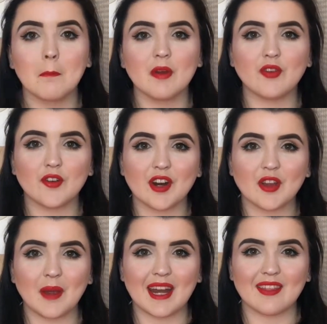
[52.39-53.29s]
Before I
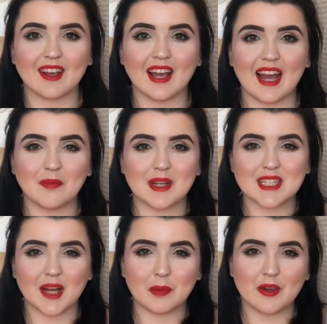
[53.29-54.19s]
do anything, I have my
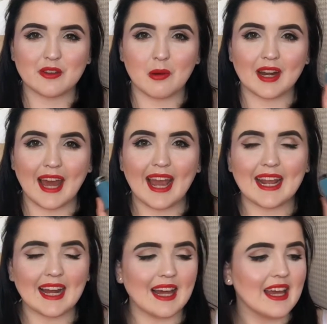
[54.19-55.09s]
salbutamol
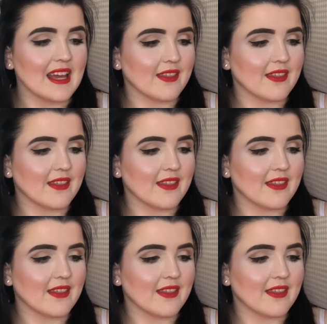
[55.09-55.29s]
inhaler.